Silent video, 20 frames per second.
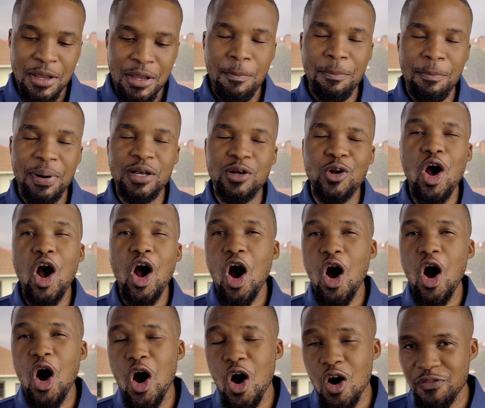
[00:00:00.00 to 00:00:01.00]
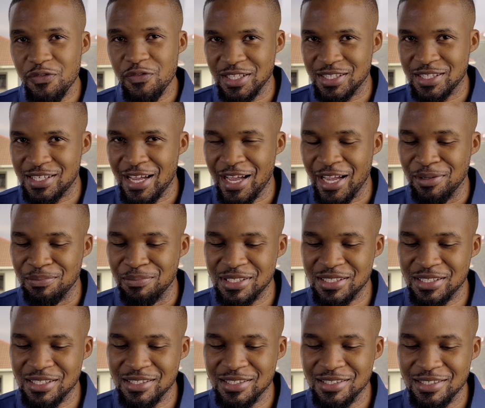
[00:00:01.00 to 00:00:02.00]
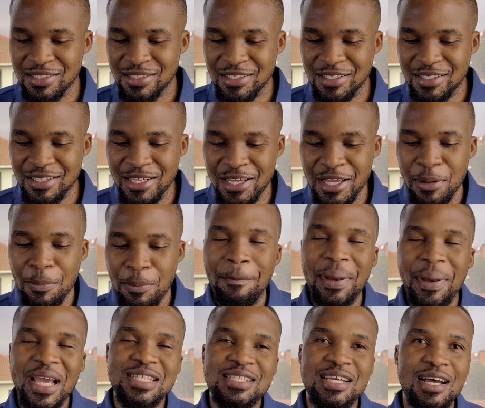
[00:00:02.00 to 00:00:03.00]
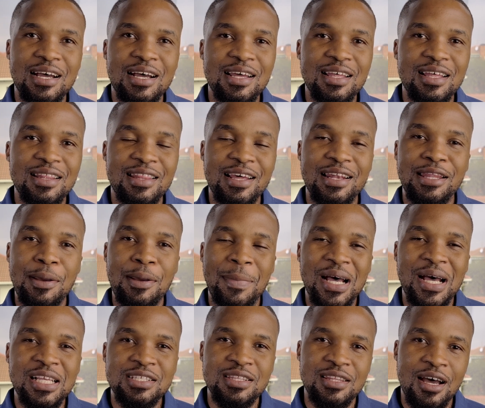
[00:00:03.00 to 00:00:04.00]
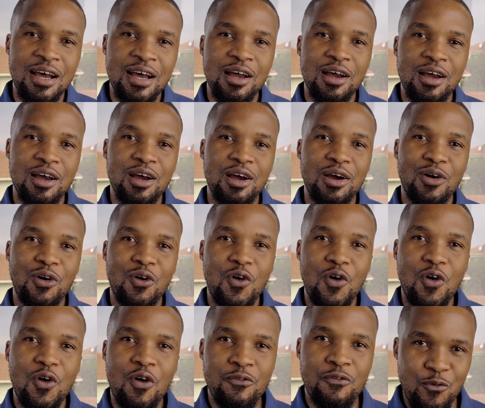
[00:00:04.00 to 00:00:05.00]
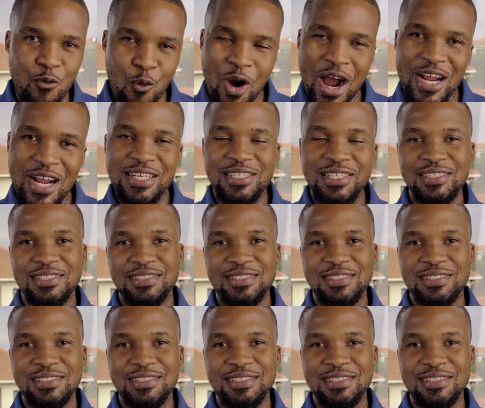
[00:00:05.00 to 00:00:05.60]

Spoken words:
but oftentimes better than the master of one."